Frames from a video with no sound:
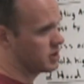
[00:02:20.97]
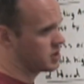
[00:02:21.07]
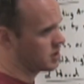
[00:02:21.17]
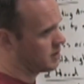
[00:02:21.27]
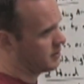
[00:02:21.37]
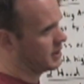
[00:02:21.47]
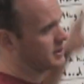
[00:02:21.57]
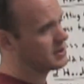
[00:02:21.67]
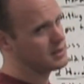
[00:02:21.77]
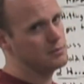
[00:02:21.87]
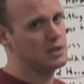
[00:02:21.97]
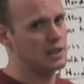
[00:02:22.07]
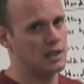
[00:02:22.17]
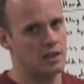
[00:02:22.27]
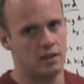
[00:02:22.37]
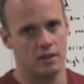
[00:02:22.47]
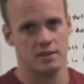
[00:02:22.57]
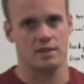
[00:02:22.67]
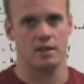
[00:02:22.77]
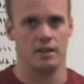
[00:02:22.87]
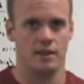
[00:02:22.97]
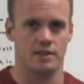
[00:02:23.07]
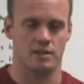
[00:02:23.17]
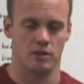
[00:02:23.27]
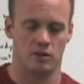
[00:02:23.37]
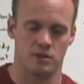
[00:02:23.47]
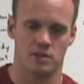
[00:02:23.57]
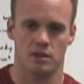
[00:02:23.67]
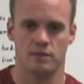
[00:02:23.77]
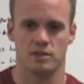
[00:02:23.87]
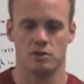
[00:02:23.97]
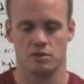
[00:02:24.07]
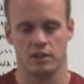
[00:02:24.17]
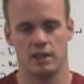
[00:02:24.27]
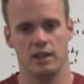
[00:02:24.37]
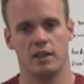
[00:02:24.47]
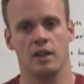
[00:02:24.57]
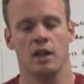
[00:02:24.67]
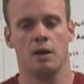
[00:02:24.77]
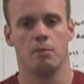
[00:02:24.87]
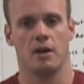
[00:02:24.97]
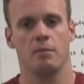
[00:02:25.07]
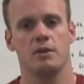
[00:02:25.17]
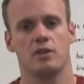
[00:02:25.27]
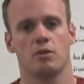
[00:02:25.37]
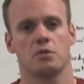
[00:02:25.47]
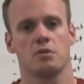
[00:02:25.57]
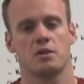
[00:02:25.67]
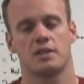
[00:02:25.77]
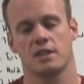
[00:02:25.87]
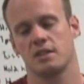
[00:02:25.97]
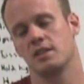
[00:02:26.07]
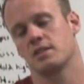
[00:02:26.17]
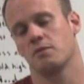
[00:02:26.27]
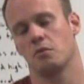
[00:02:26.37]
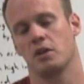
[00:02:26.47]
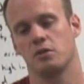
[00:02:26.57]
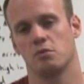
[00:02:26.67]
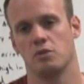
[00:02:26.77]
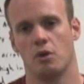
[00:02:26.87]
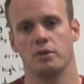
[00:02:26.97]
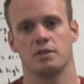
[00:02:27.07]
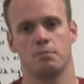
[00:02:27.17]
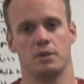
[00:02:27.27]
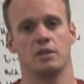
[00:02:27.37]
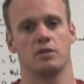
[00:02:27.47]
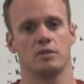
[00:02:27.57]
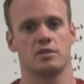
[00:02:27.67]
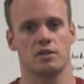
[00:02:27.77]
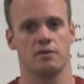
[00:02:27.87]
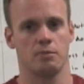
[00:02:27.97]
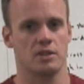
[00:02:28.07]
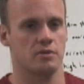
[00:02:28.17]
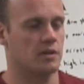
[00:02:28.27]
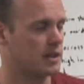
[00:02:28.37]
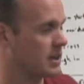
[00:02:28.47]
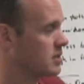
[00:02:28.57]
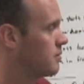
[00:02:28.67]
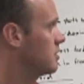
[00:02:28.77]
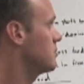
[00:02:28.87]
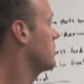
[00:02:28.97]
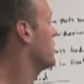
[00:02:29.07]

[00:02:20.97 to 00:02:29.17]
good serve, and that doesn't mean necessarily, yes, a good serve is usually in, but I mean go through the techniques of what you know to be a good serve and make sure that that's your first